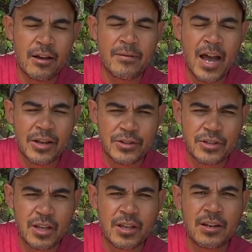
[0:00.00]

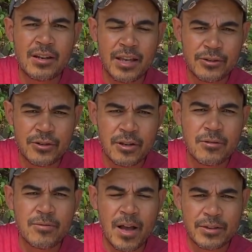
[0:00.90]
oxygen, nitrogen,
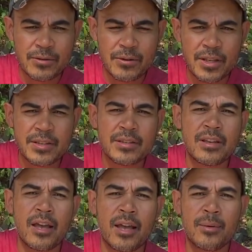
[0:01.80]
phosphorus,
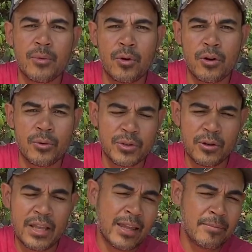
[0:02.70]
or what's
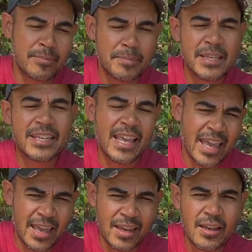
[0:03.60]
called
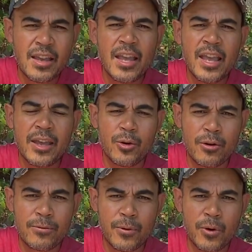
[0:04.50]
NPK, in
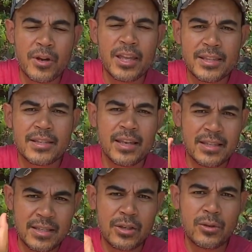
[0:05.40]
order for it to
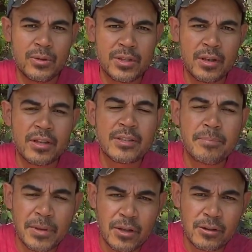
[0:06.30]
continue to
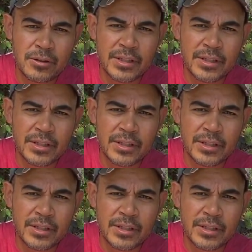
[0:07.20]
build